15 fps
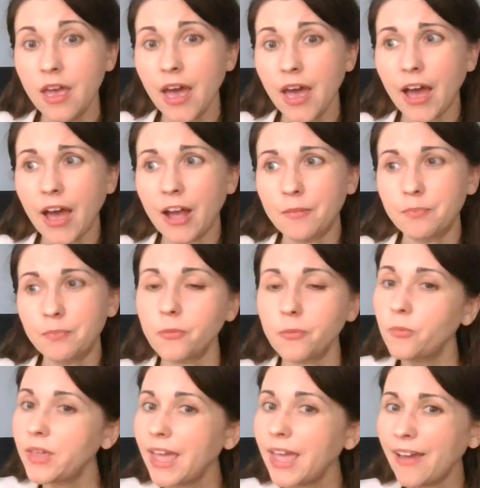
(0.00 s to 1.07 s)
But
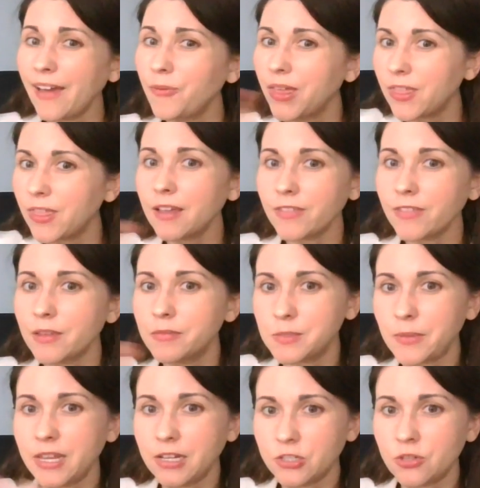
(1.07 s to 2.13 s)
we think of them as
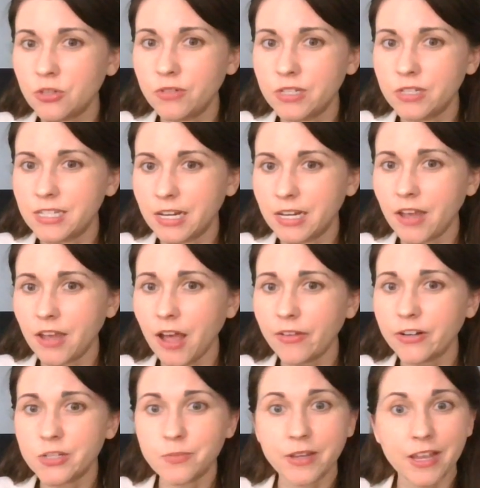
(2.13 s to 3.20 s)
being two distinct
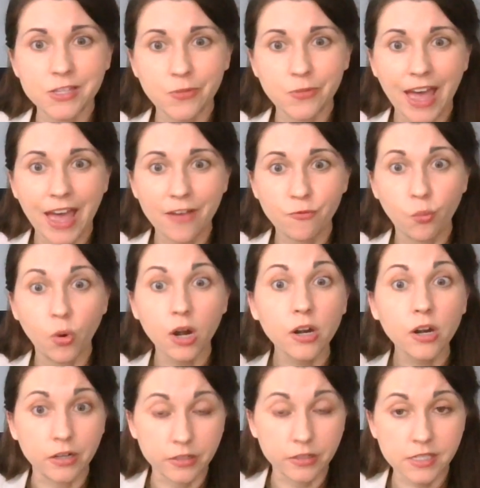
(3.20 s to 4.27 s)
colors because we have
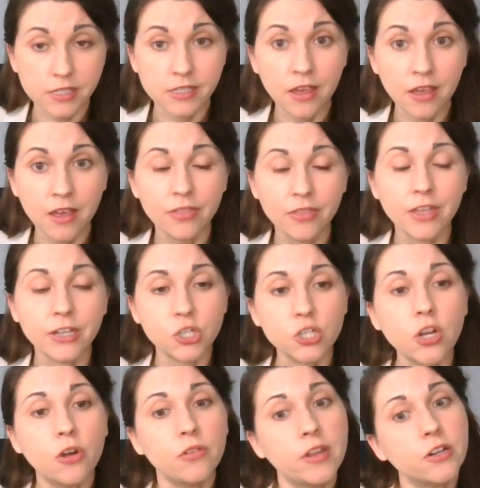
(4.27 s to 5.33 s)
words that
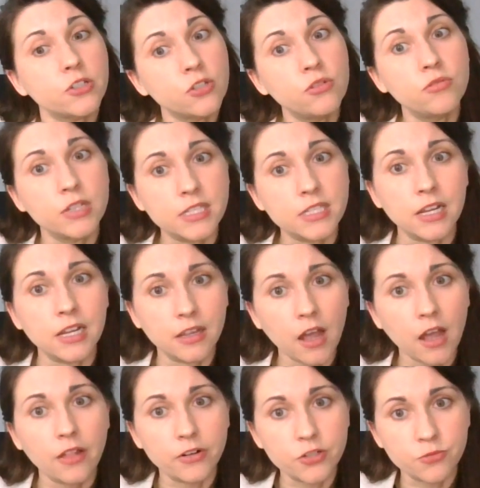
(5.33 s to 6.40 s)
show they're two distinct
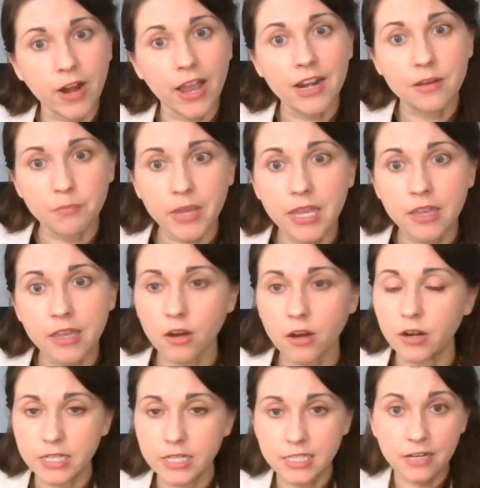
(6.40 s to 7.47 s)
colors. Red and pink
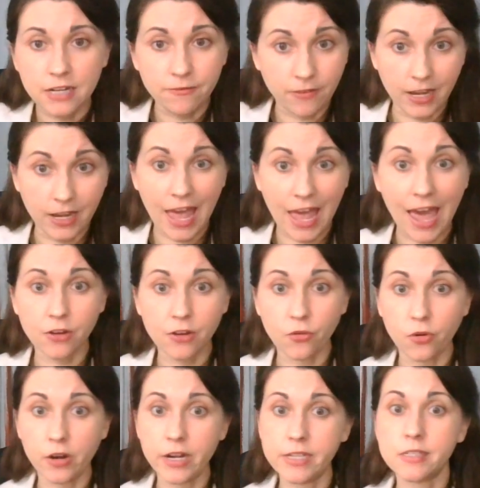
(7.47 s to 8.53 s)
are in different
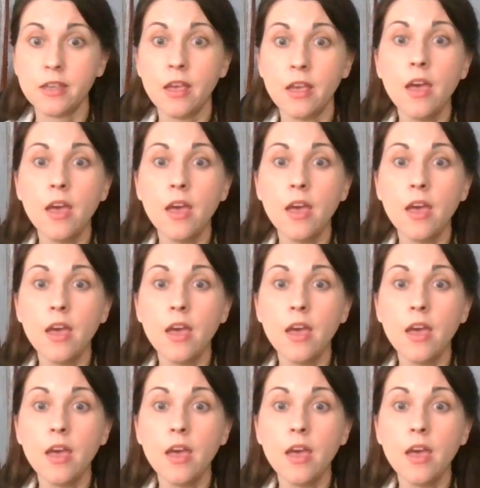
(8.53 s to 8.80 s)
categories.